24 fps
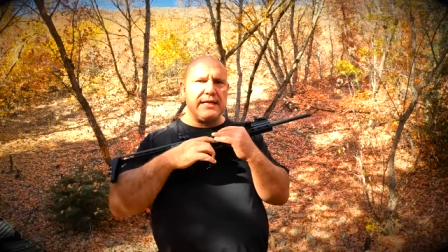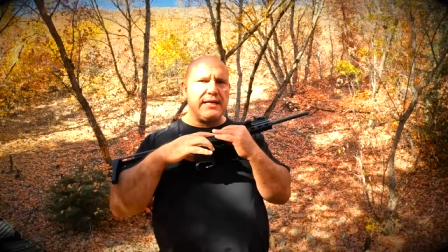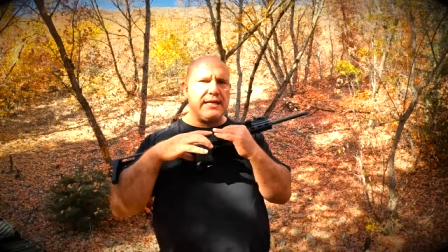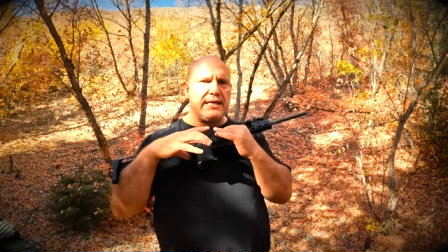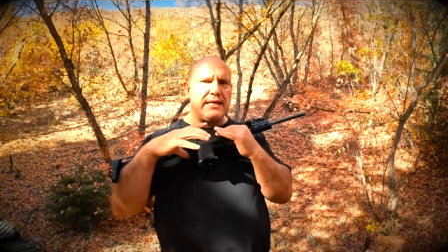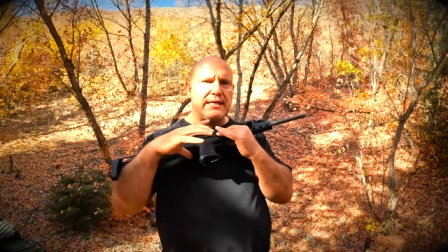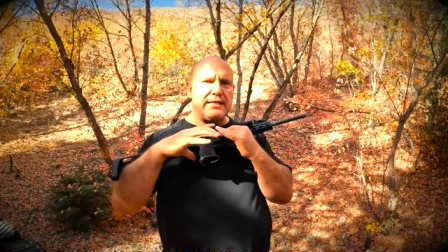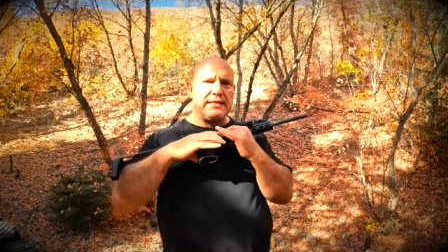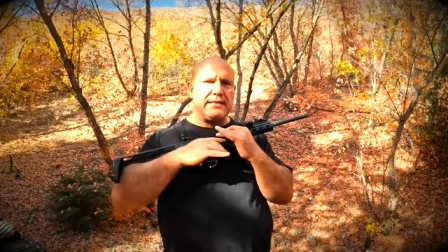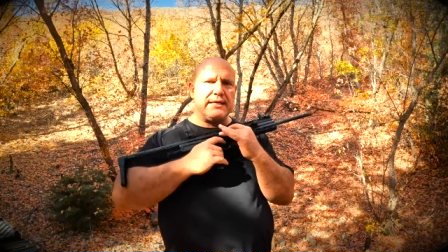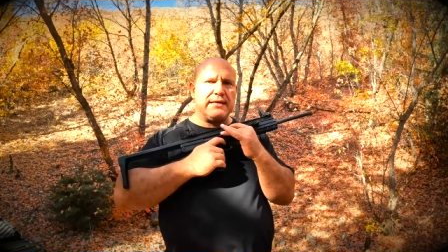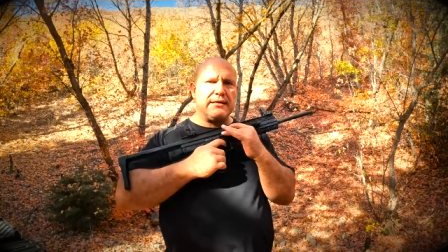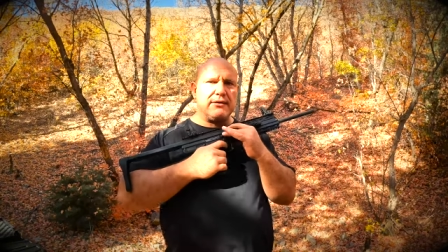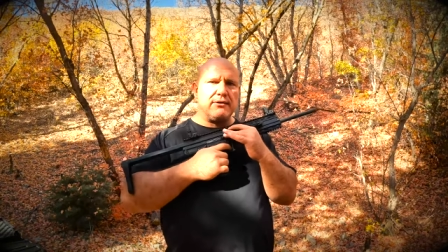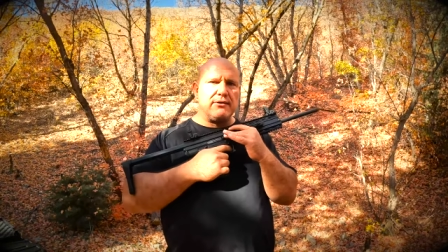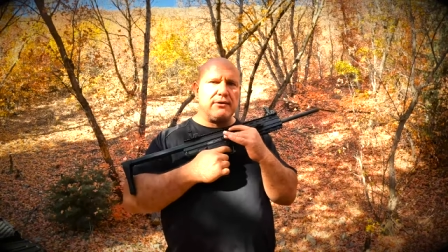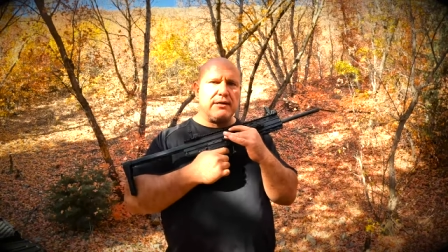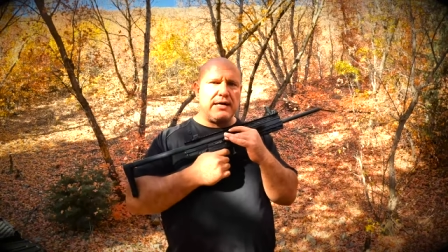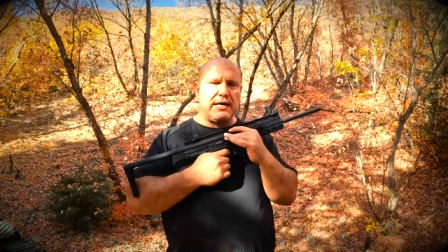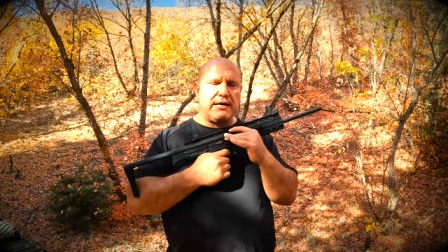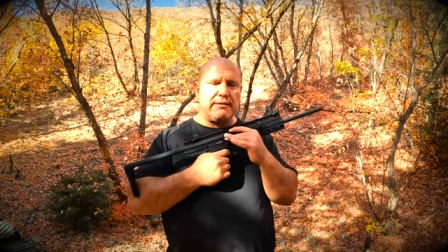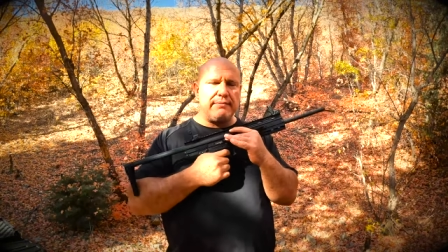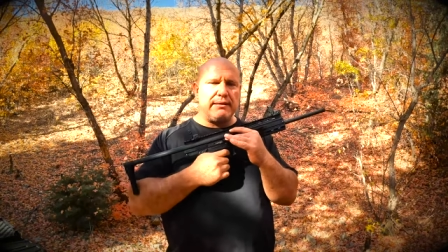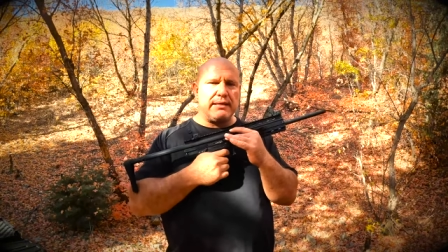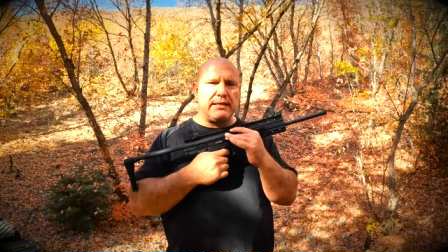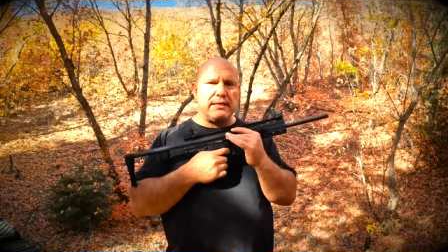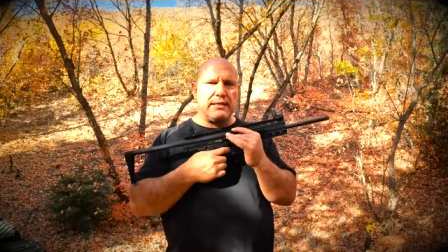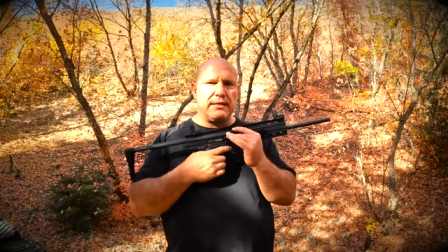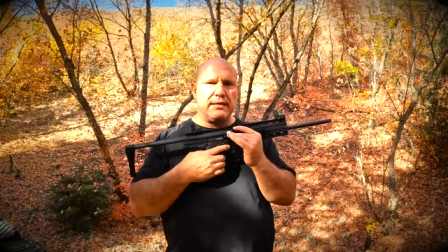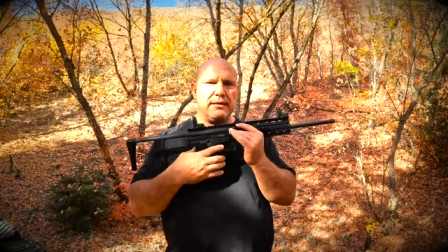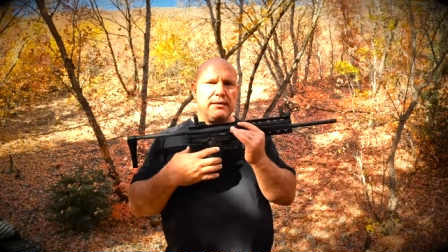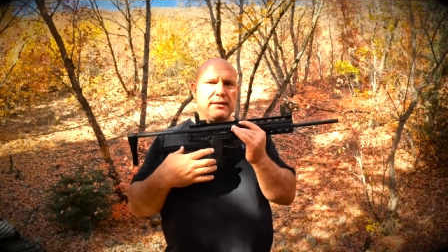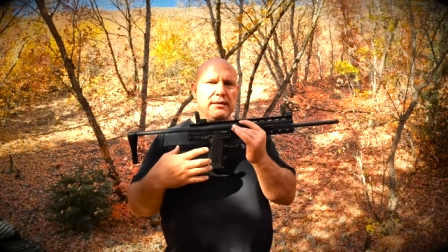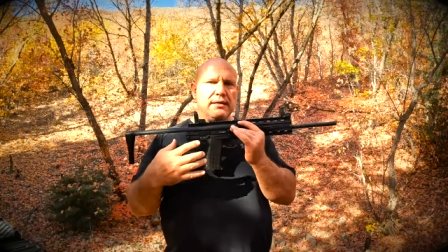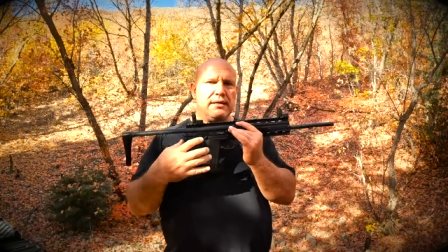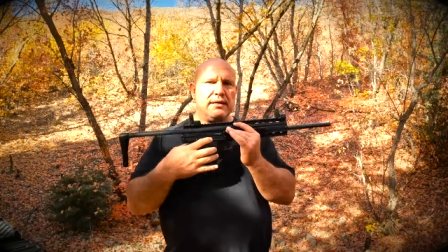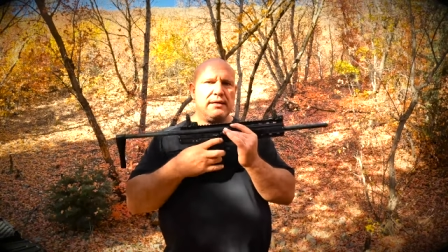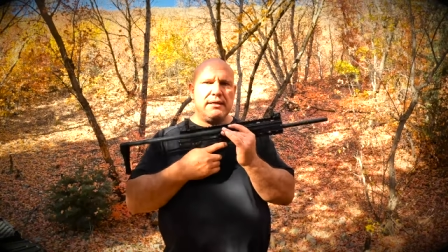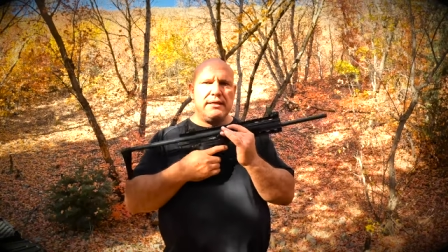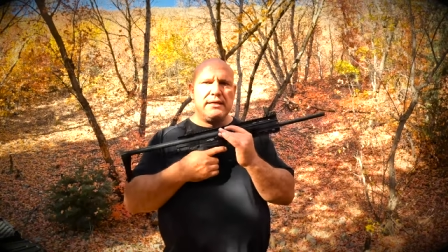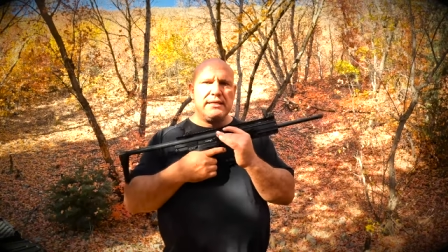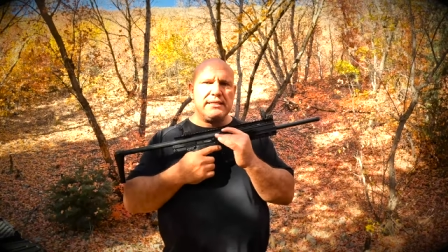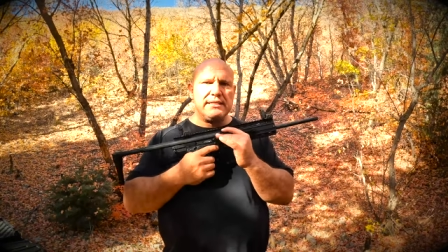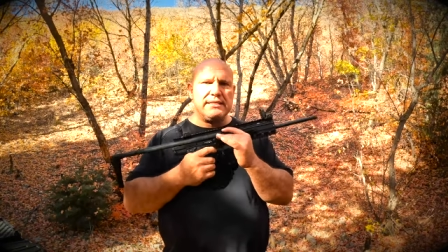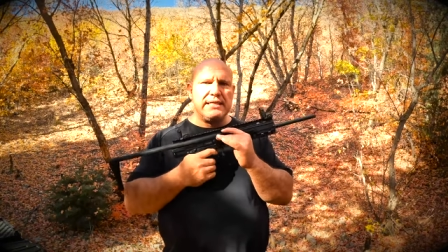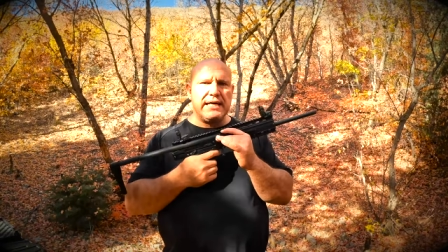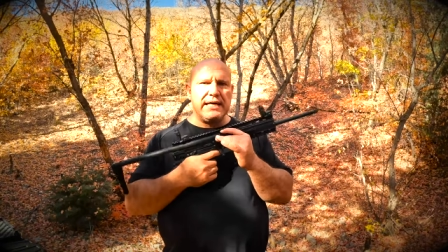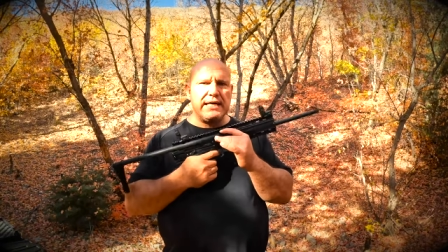not ergonomic,
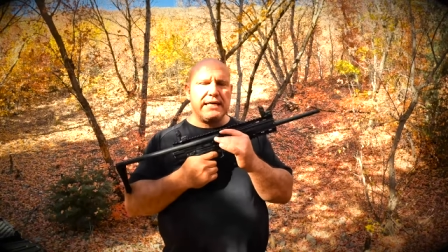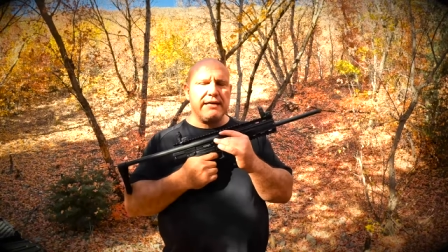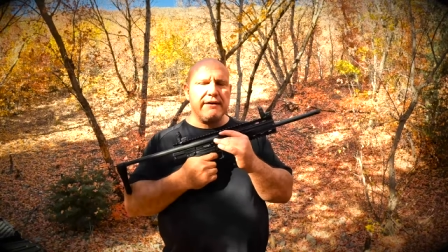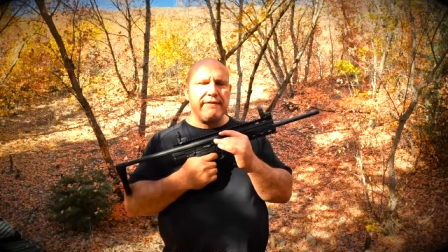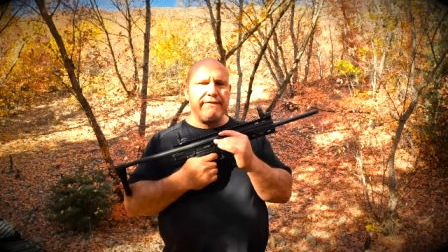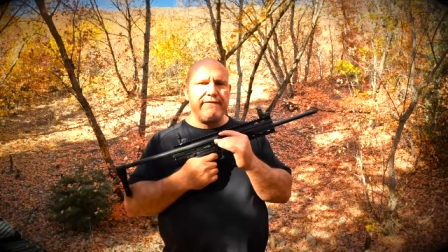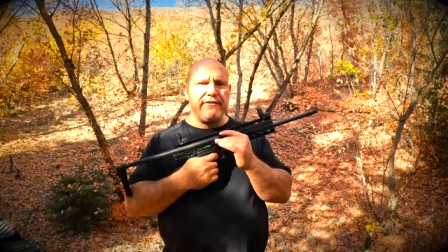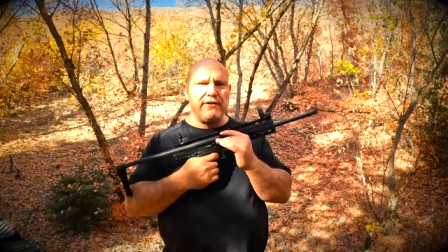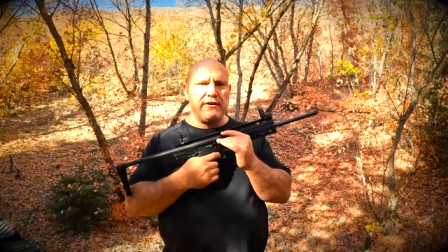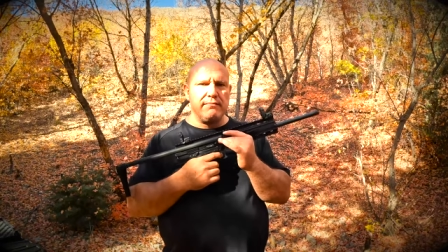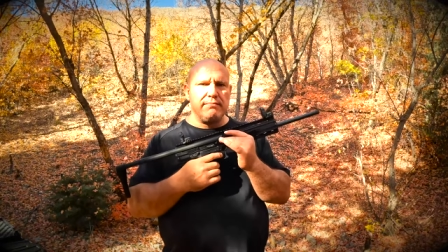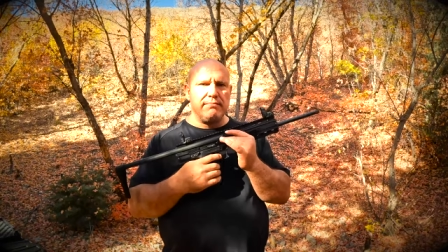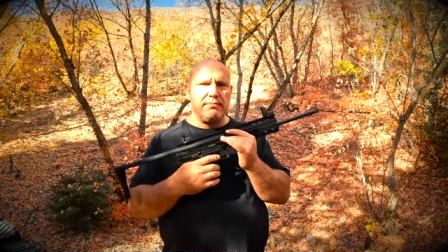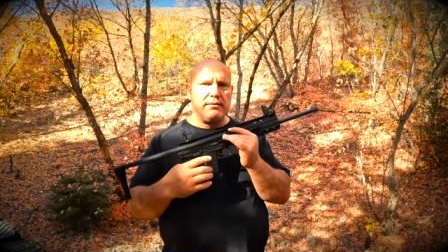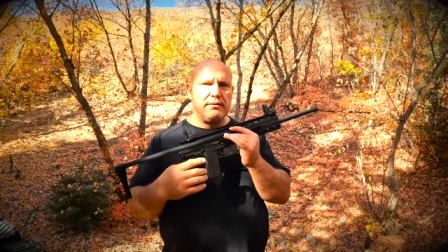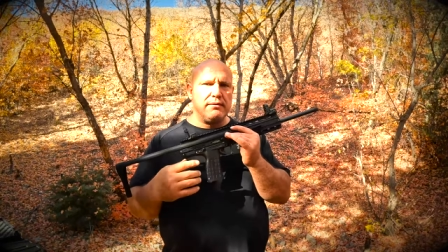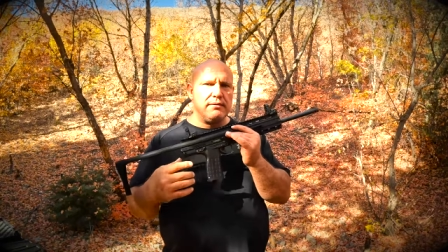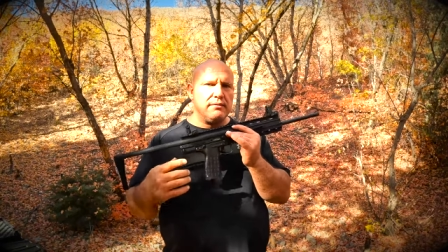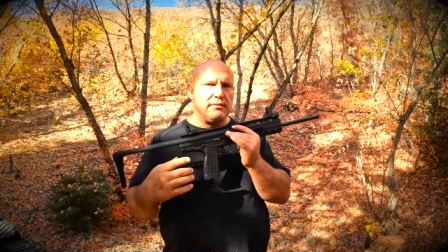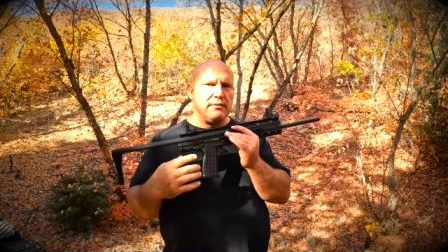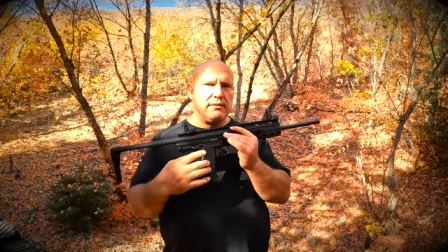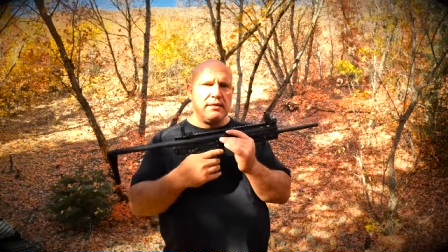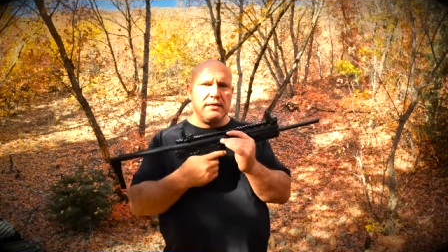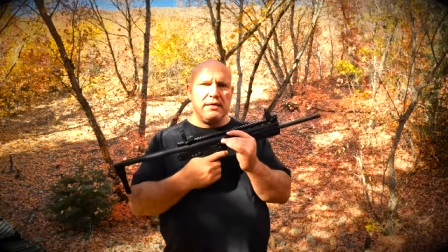it's not comfortable.